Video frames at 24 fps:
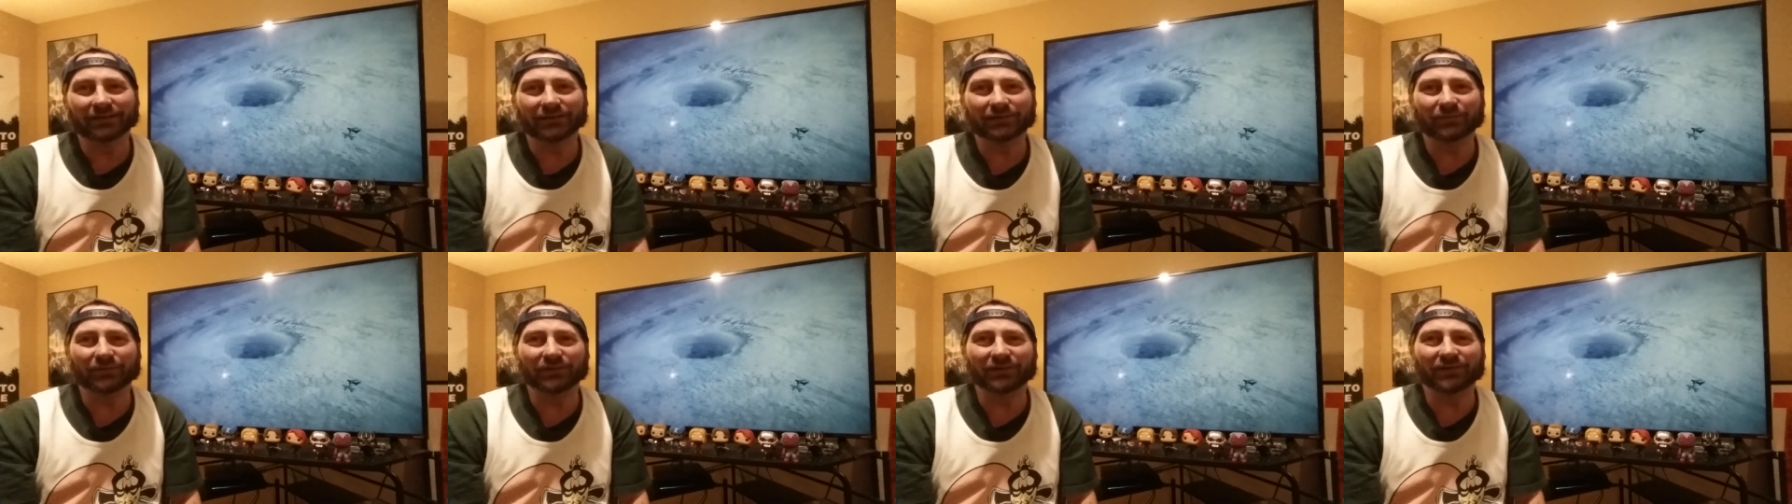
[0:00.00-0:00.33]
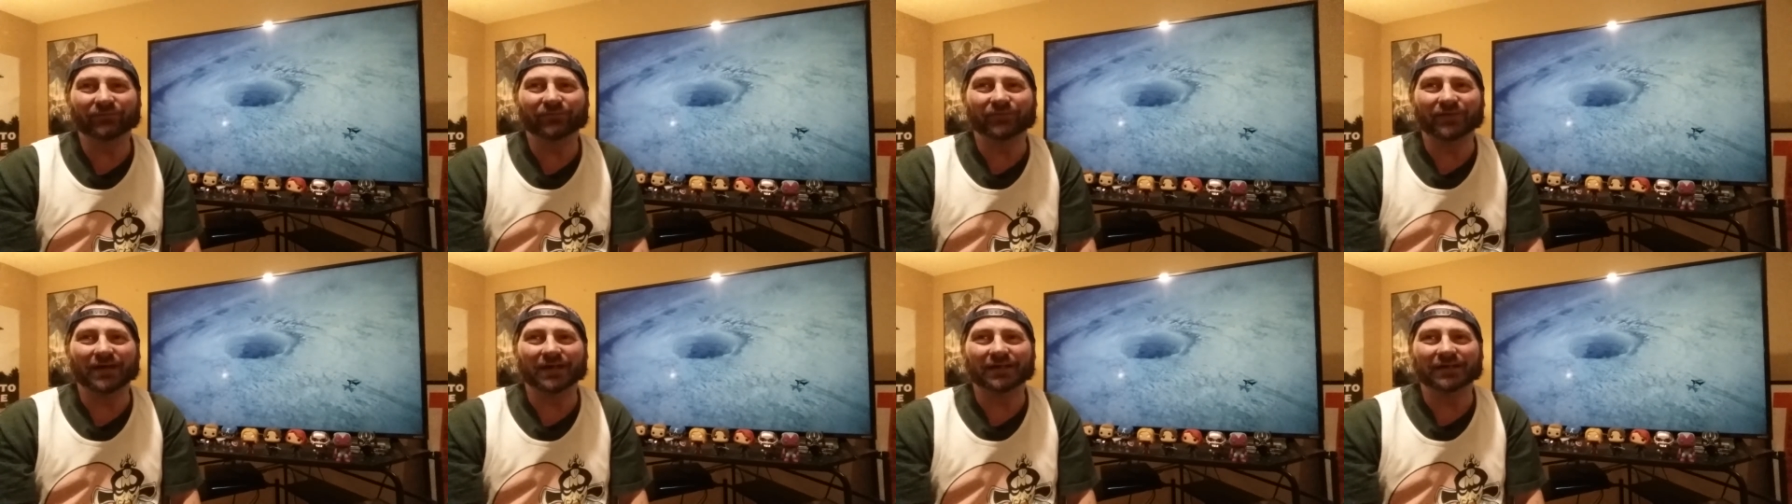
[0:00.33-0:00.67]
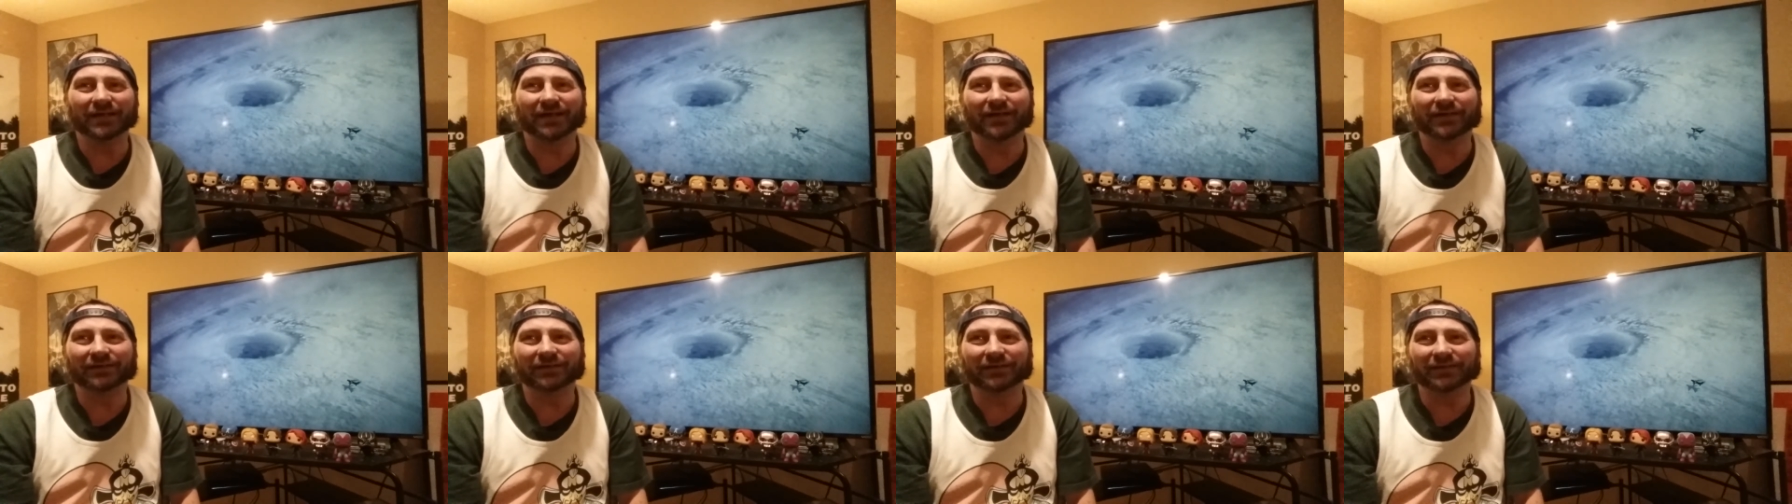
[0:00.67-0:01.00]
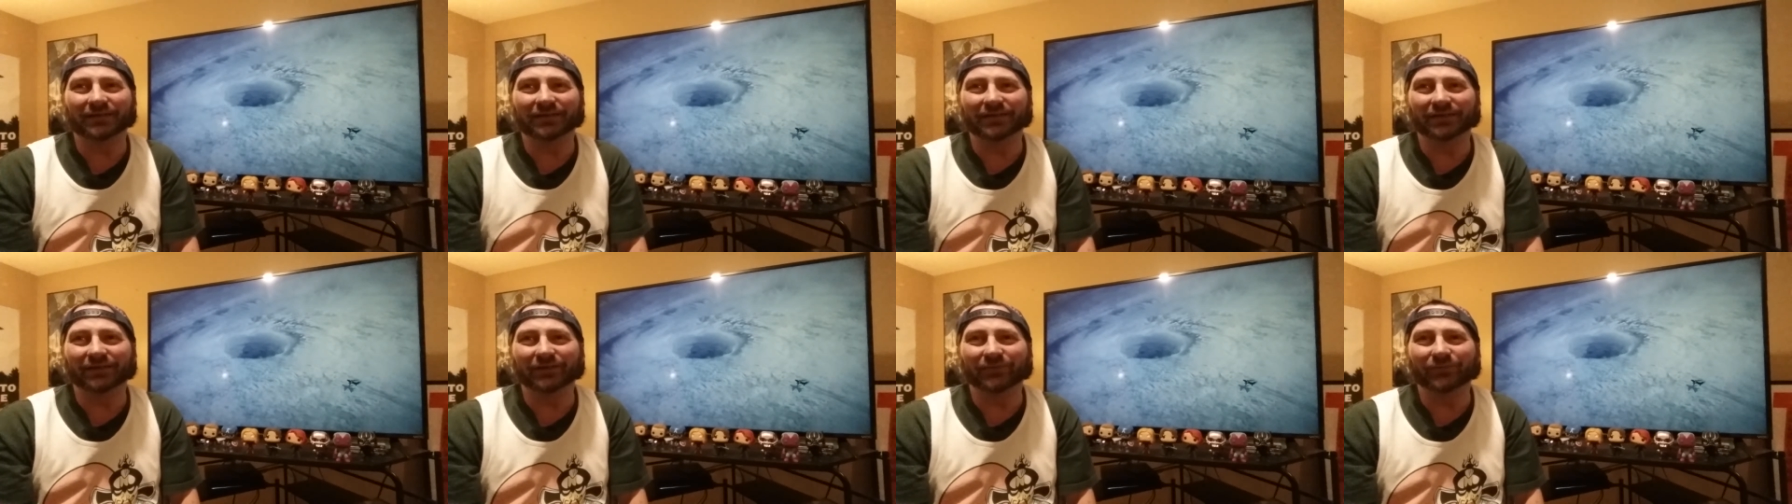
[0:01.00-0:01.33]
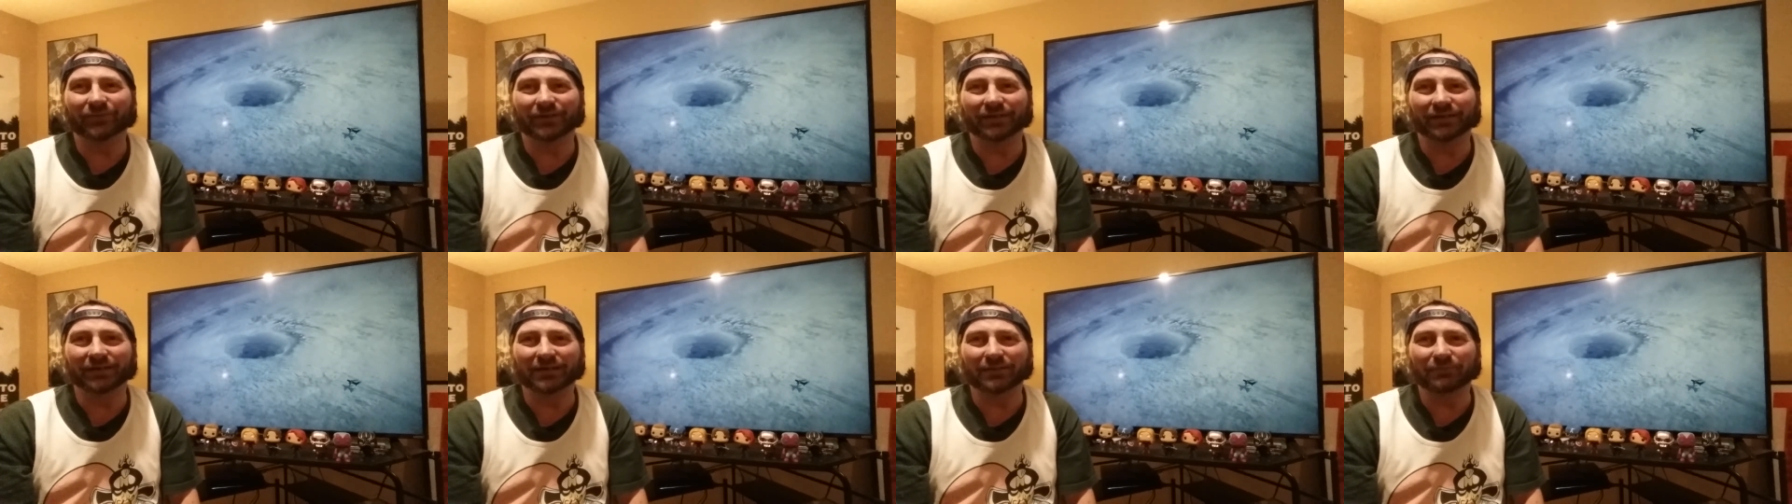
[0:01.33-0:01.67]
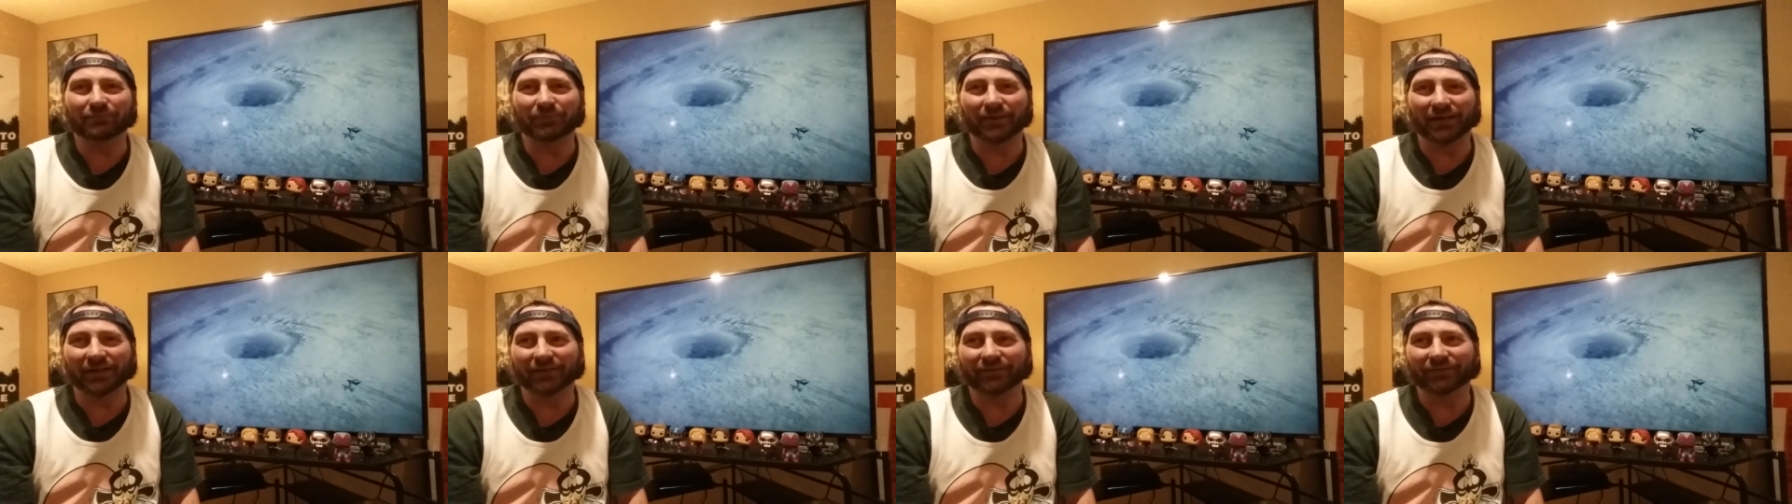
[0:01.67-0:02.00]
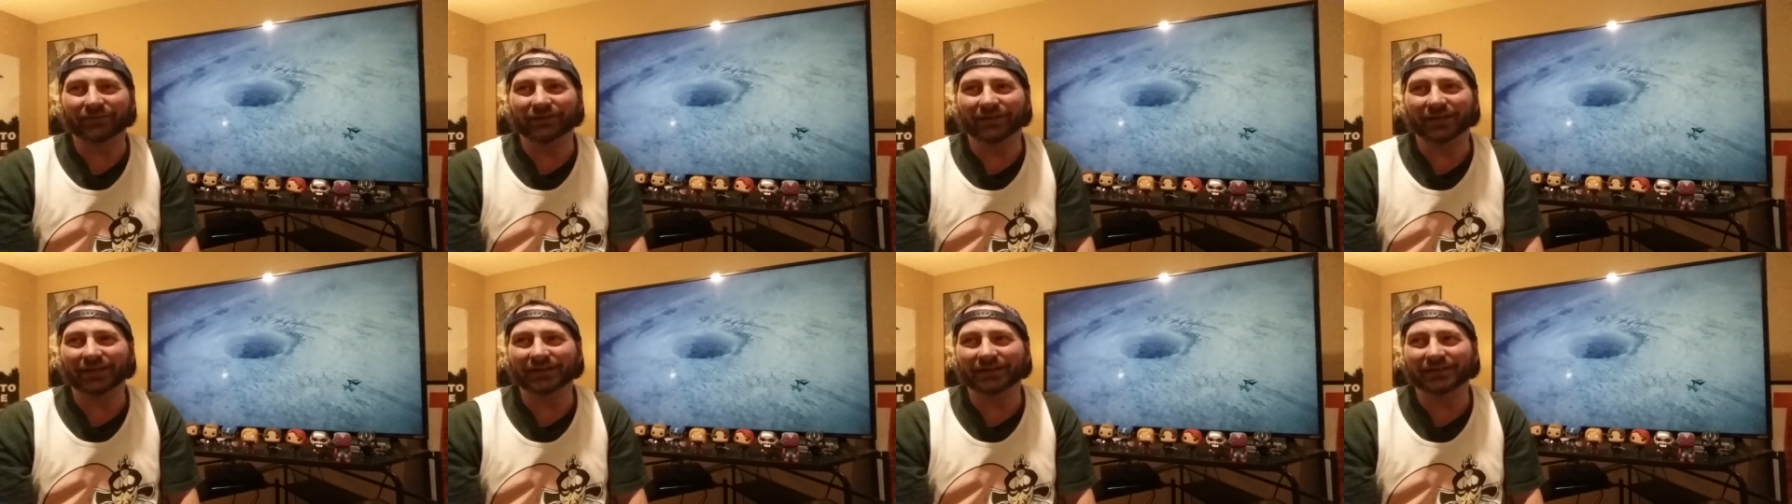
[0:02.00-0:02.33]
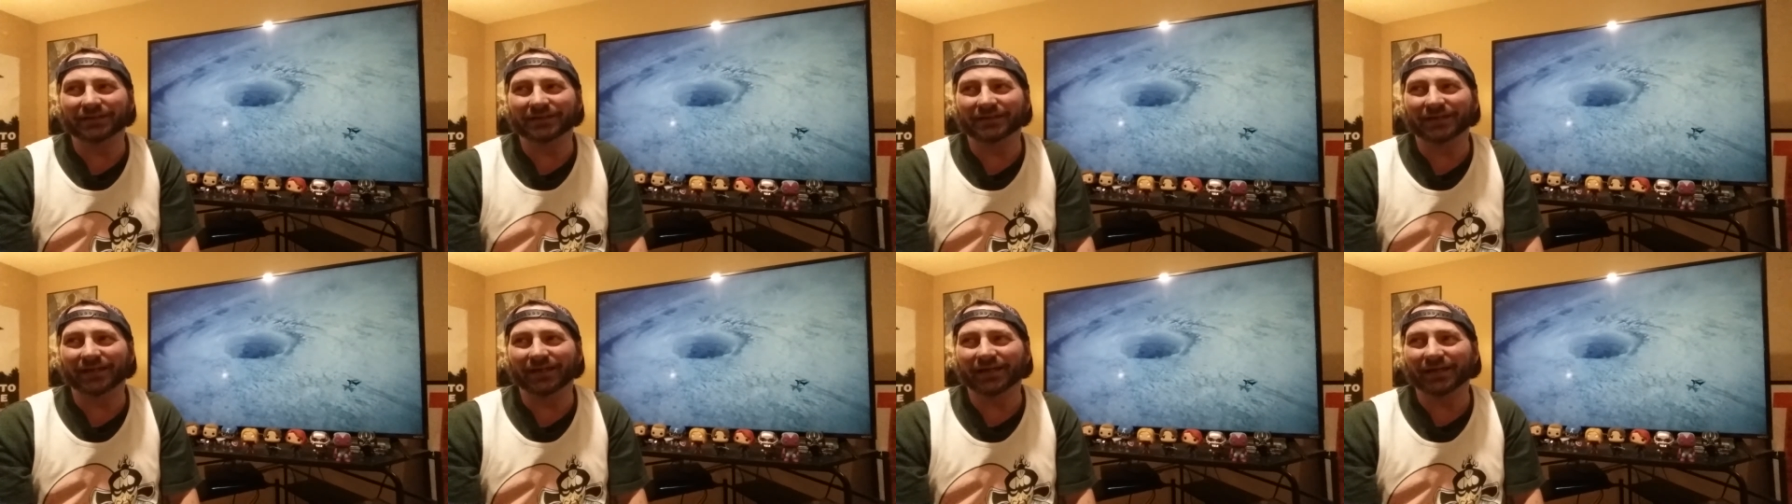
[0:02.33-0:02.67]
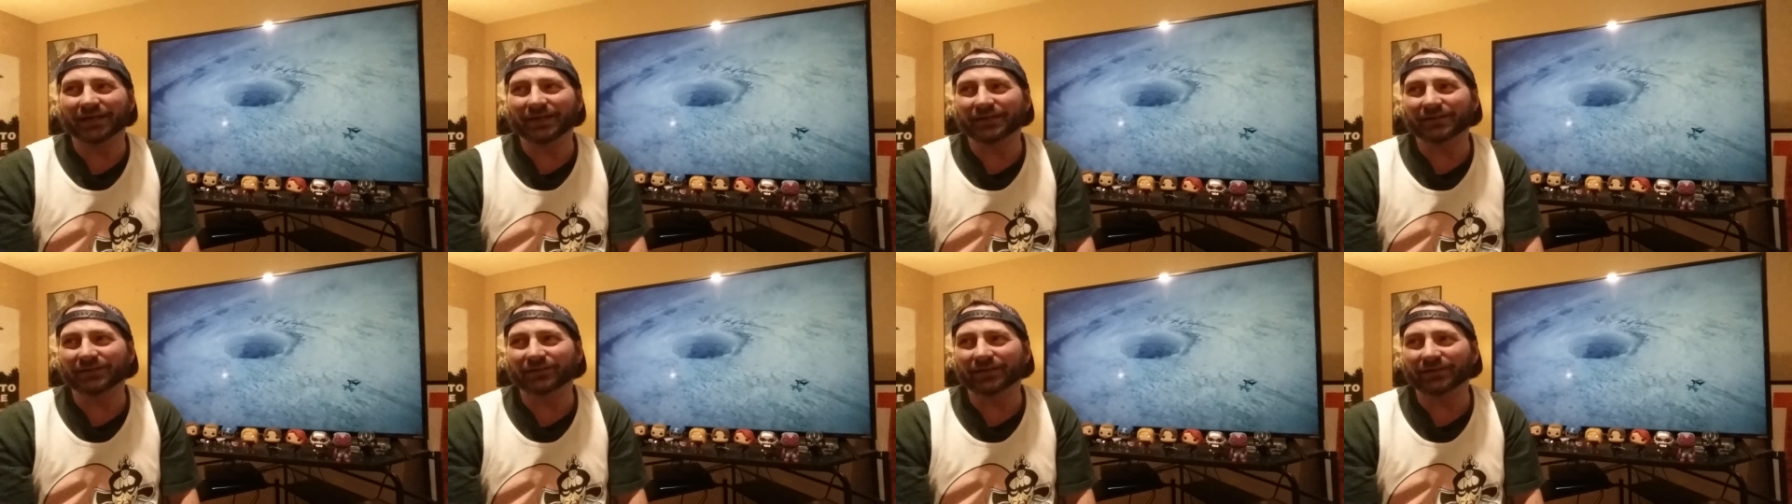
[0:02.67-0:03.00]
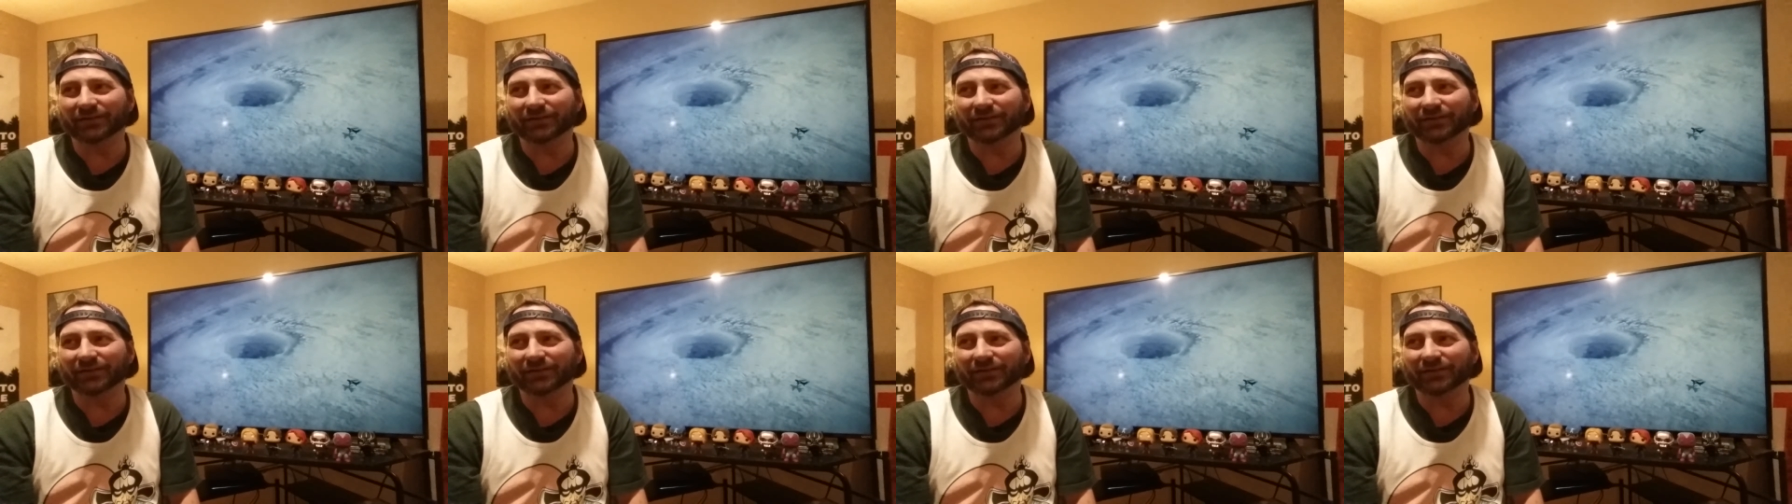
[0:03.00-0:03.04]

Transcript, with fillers: it's when you find out that Ian Quinn, he bailed on these guys,